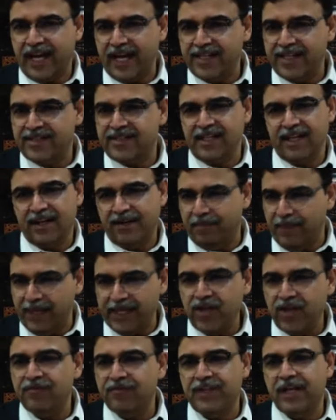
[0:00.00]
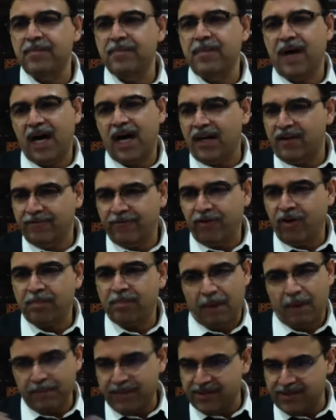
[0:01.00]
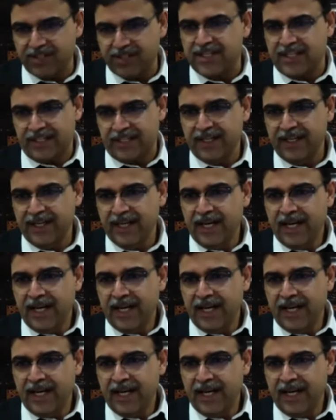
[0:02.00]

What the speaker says: as many of them are for publicity.